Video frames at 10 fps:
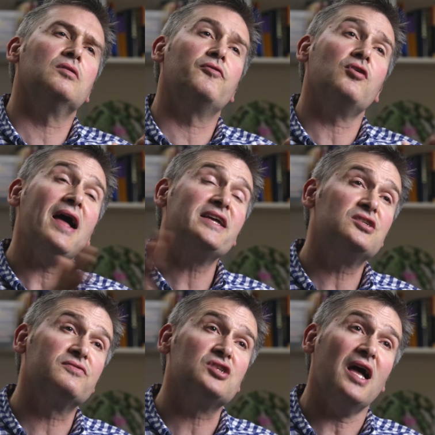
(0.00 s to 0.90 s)
The
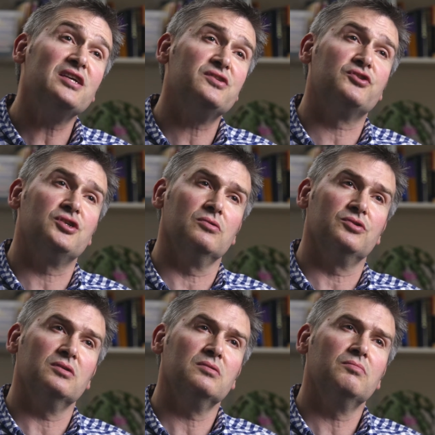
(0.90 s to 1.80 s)
variety of size of
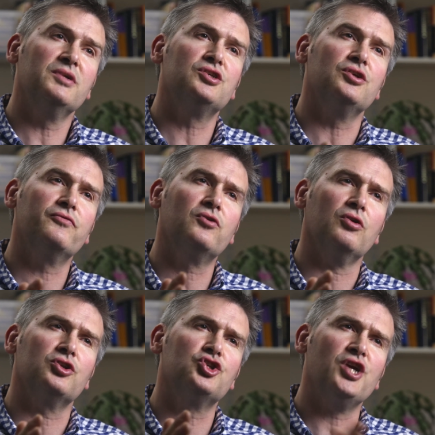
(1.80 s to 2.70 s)
children means that you've got
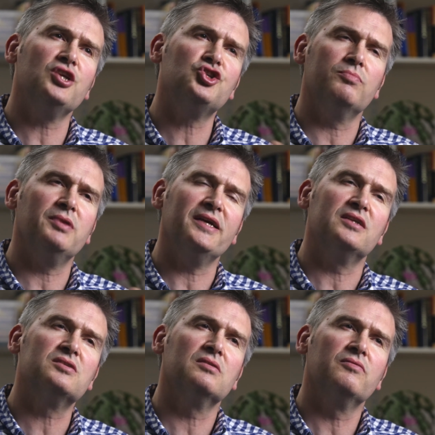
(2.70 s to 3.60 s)
to change your
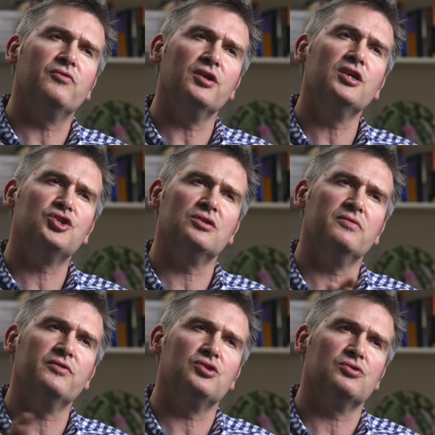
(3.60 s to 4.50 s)
blades for each
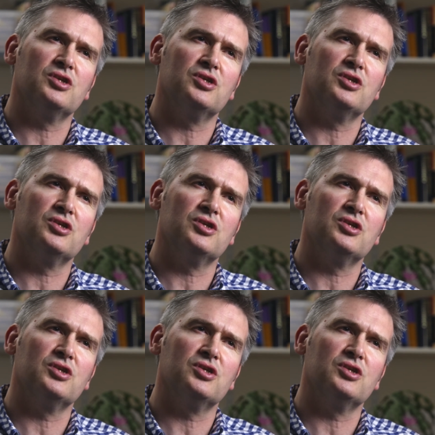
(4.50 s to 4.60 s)
individual